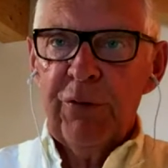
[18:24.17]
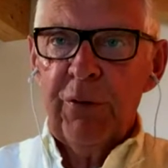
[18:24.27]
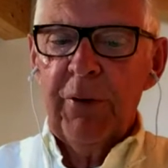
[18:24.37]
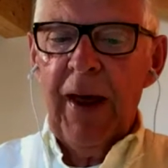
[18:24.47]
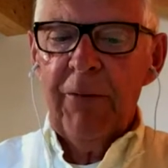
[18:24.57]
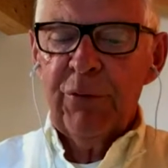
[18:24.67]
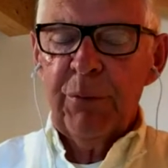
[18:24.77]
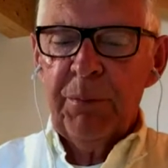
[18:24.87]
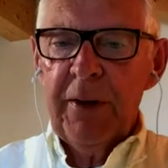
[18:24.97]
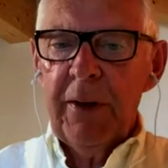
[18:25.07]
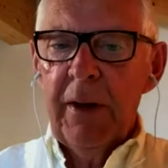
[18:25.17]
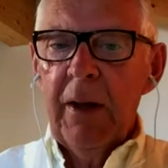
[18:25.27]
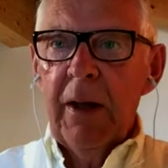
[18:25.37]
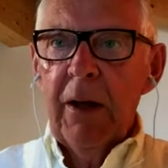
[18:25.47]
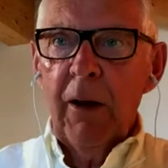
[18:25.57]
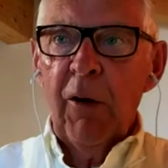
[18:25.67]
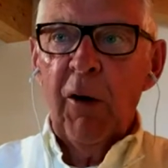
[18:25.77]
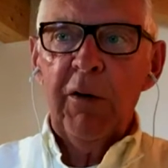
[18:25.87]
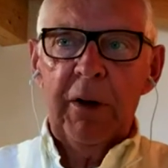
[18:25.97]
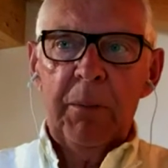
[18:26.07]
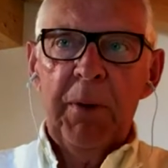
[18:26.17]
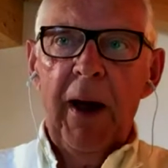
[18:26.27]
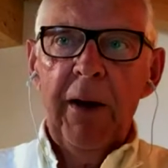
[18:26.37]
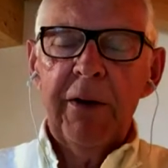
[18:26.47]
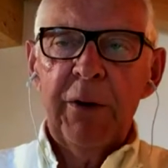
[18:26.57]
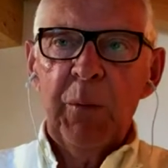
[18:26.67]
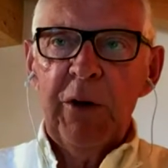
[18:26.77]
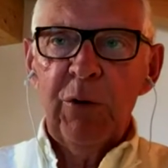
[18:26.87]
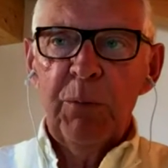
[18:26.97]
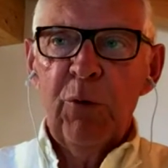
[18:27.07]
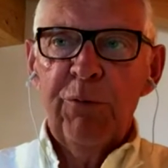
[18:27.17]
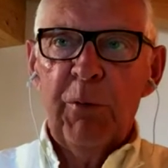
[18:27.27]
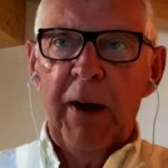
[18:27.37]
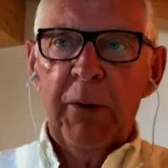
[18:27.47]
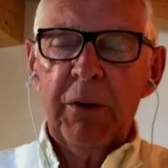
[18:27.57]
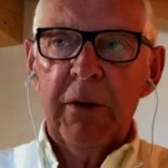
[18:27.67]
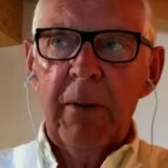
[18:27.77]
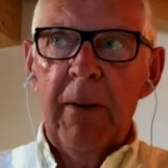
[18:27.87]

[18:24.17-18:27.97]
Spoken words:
So there have to be a logic behind the way you move around.